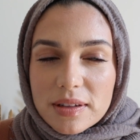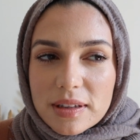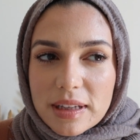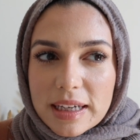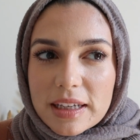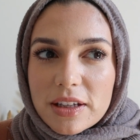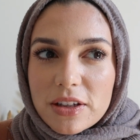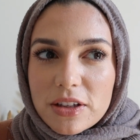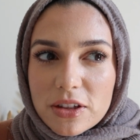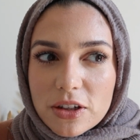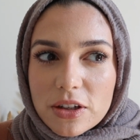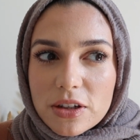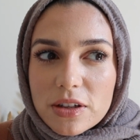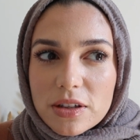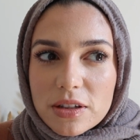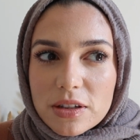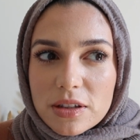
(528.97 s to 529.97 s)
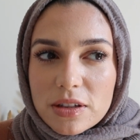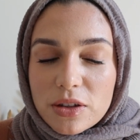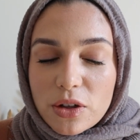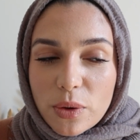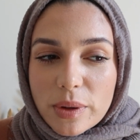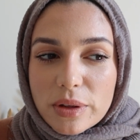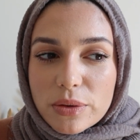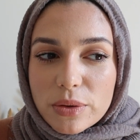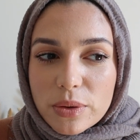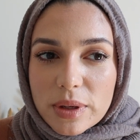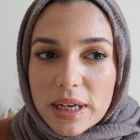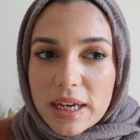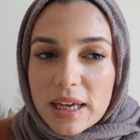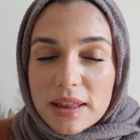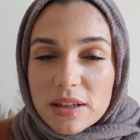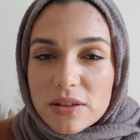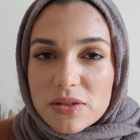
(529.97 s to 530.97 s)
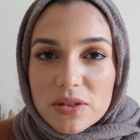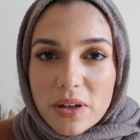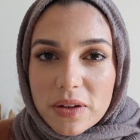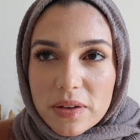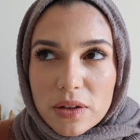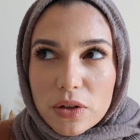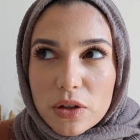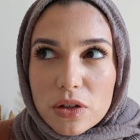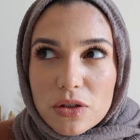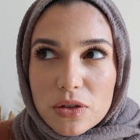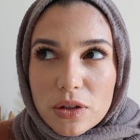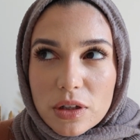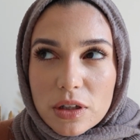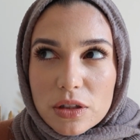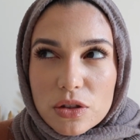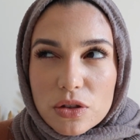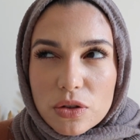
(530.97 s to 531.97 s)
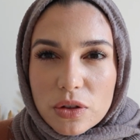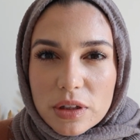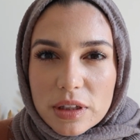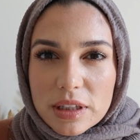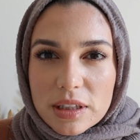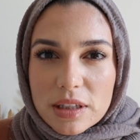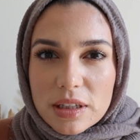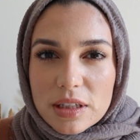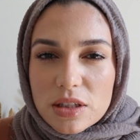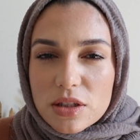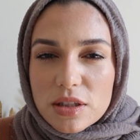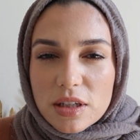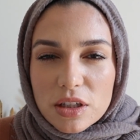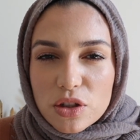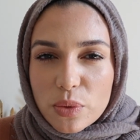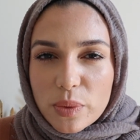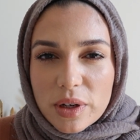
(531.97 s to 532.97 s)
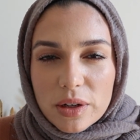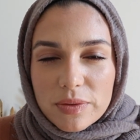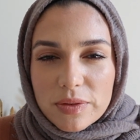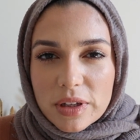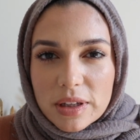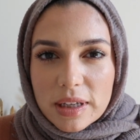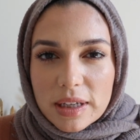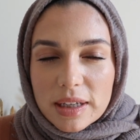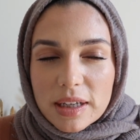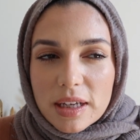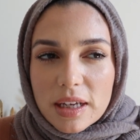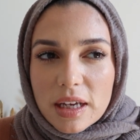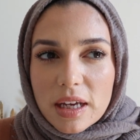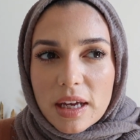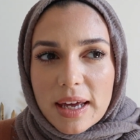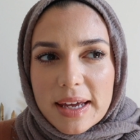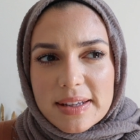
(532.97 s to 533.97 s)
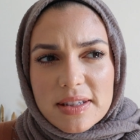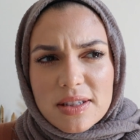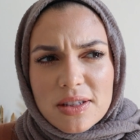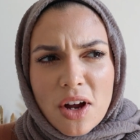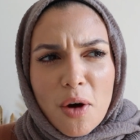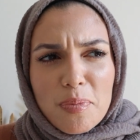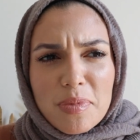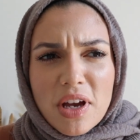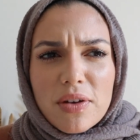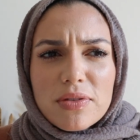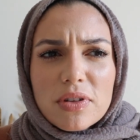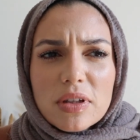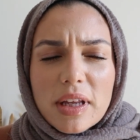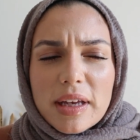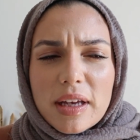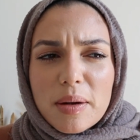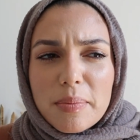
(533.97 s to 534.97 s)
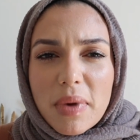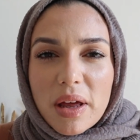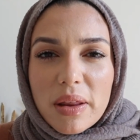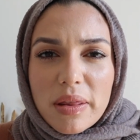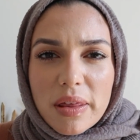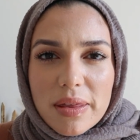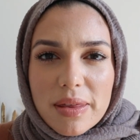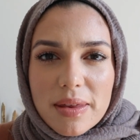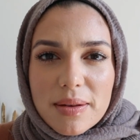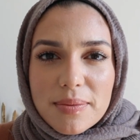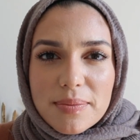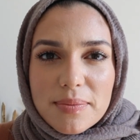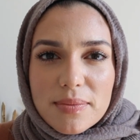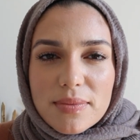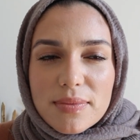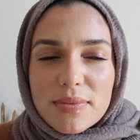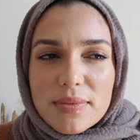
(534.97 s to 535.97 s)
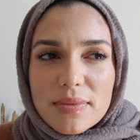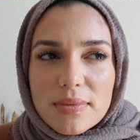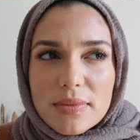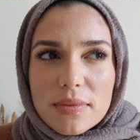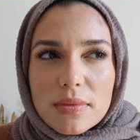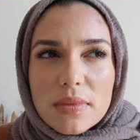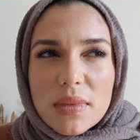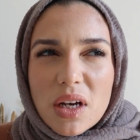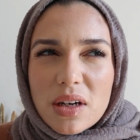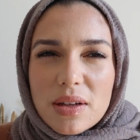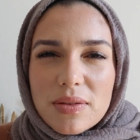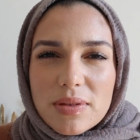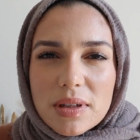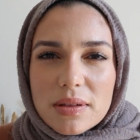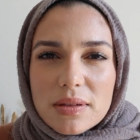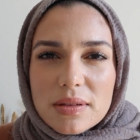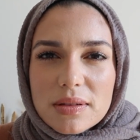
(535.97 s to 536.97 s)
Like you're going through it and there's nothing you can do to control it. It's such a weird feeling. It stopped after like a month. Not even.